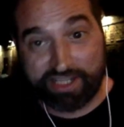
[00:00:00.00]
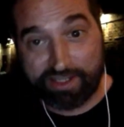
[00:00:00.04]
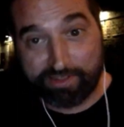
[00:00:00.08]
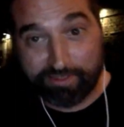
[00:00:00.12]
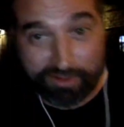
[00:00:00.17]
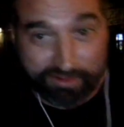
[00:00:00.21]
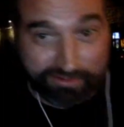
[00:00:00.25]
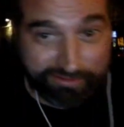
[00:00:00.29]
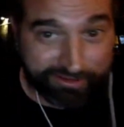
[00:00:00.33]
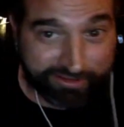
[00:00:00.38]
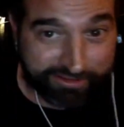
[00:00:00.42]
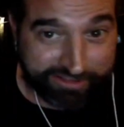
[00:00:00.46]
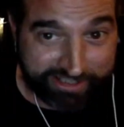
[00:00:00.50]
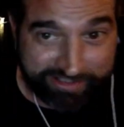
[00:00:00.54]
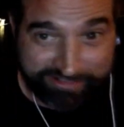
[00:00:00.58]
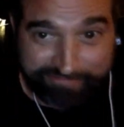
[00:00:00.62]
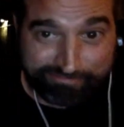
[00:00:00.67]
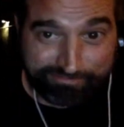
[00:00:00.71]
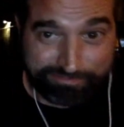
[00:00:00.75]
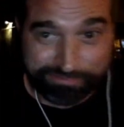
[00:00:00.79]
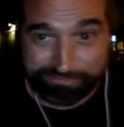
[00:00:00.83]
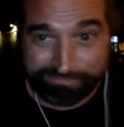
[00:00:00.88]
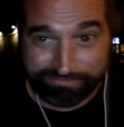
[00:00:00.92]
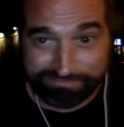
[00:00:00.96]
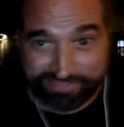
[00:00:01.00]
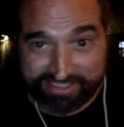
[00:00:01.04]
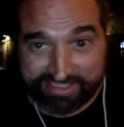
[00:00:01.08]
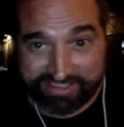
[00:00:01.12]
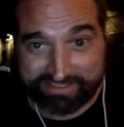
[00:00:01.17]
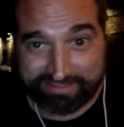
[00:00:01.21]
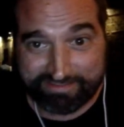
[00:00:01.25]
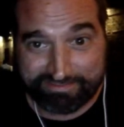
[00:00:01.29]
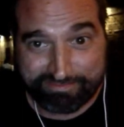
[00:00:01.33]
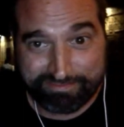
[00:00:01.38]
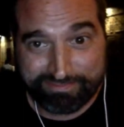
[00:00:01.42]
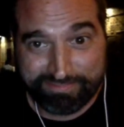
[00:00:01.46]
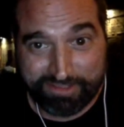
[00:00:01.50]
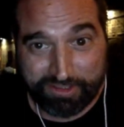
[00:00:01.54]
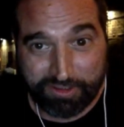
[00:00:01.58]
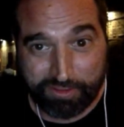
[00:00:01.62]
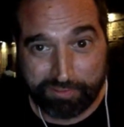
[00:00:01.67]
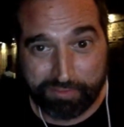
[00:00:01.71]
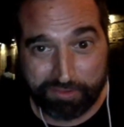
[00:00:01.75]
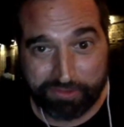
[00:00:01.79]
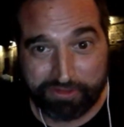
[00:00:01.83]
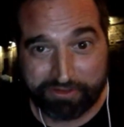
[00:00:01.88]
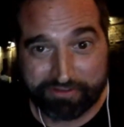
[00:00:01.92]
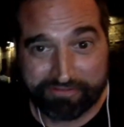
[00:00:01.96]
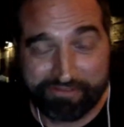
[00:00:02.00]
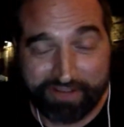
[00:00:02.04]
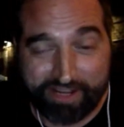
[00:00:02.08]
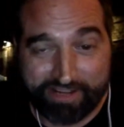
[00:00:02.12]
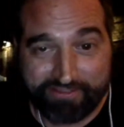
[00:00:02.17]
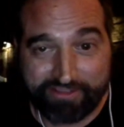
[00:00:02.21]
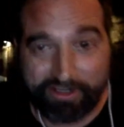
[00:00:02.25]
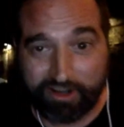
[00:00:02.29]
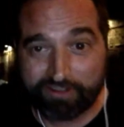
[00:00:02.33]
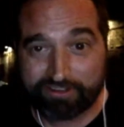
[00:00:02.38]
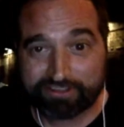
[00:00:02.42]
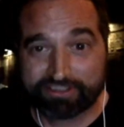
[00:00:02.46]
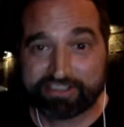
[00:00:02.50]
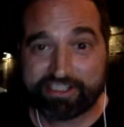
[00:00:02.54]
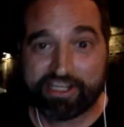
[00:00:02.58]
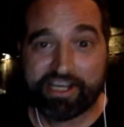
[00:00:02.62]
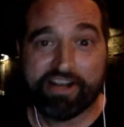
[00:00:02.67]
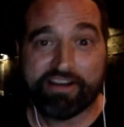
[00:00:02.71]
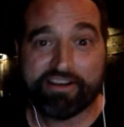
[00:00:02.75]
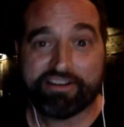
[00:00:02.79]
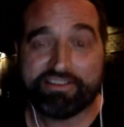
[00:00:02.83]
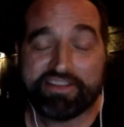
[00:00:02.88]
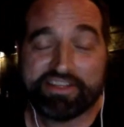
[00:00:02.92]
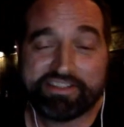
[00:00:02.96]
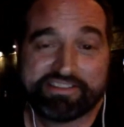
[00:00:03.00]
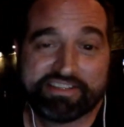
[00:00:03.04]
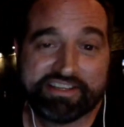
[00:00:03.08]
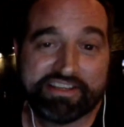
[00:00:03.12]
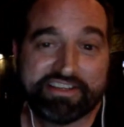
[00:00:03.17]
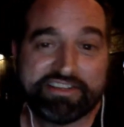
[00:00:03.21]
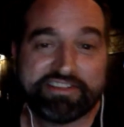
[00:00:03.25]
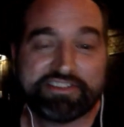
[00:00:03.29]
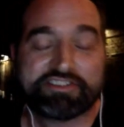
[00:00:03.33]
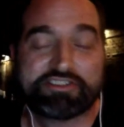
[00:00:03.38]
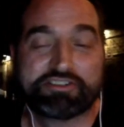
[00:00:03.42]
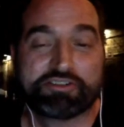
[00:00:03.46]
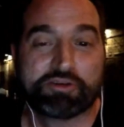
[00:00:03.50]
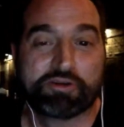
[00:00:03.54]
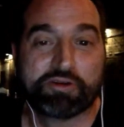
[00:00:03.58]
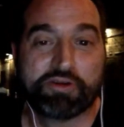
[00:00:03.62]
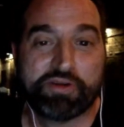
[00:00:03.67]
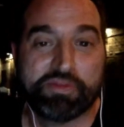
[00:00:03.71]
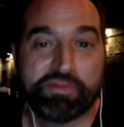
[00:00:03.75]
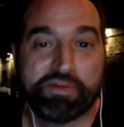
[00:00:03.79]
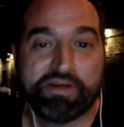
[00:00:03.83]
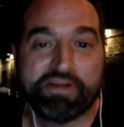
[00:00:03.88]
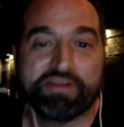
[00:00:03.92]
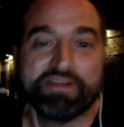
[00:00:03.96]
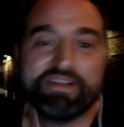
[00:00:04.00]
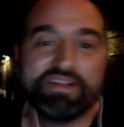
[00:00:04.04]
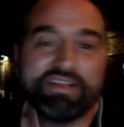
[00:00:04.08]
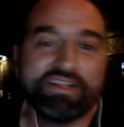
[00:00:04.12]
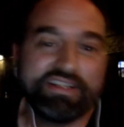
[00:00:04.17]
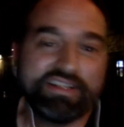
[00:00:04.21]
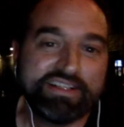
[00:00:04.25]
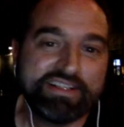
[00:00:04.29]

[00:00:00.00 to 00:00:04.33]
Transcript: They come over and they, you know, put their five dollars down and they tell you the story about